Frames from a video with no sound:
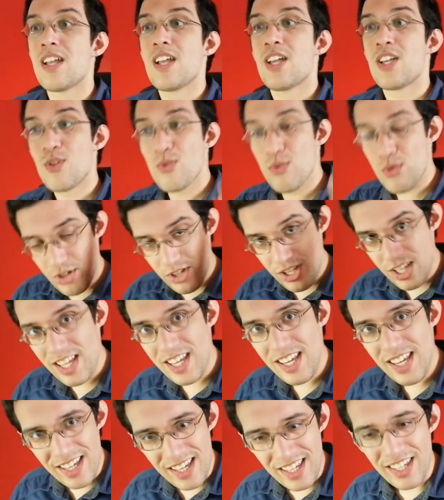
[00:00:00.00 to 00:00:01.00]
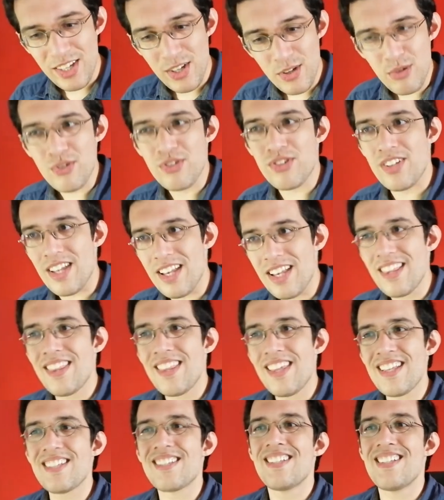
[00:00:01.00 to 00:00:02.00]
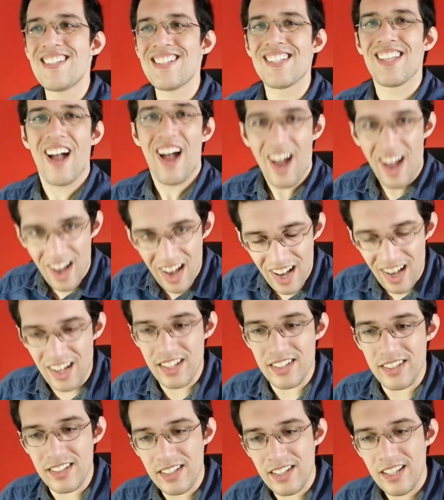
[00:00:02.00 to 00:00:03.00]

you see you see this is hard